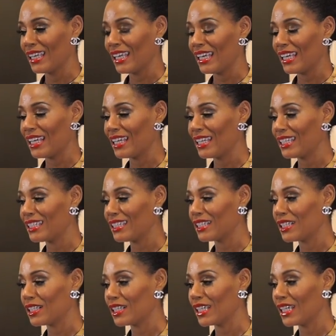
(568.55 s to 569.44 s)

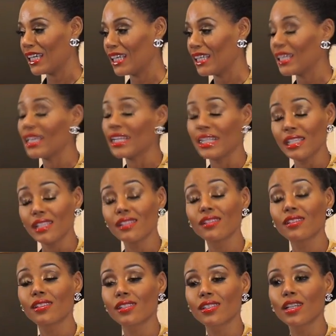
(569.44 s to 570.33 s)
And it
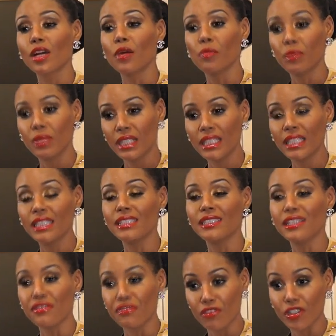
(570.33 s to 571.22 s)
is completely
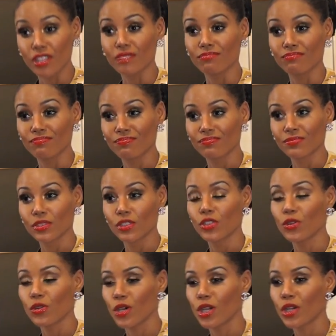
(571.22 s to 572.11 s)
different.
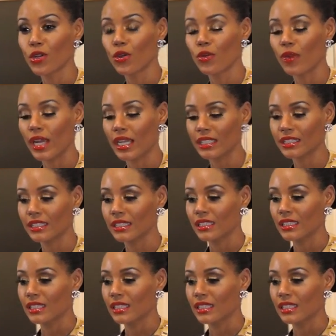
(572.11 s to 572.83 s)
You are correct.